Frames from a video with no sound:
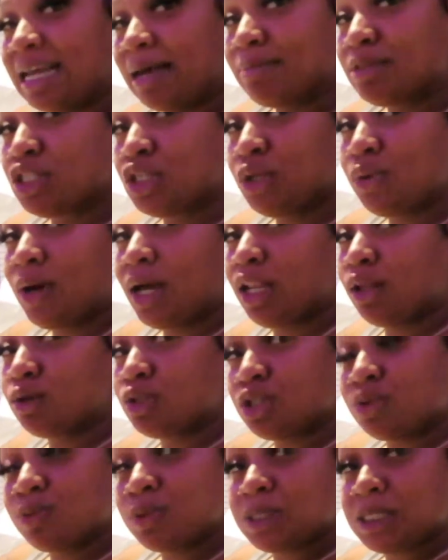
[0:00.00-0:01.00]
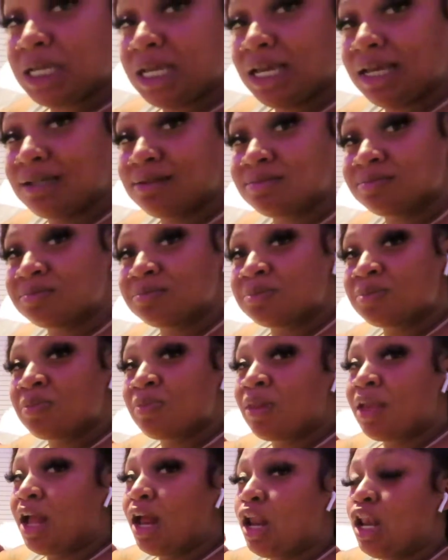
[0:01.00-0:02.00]
time to do our lotion routine.
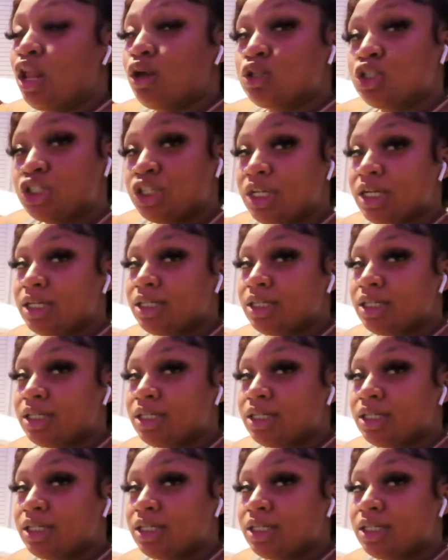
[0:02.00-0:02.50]
Lotion her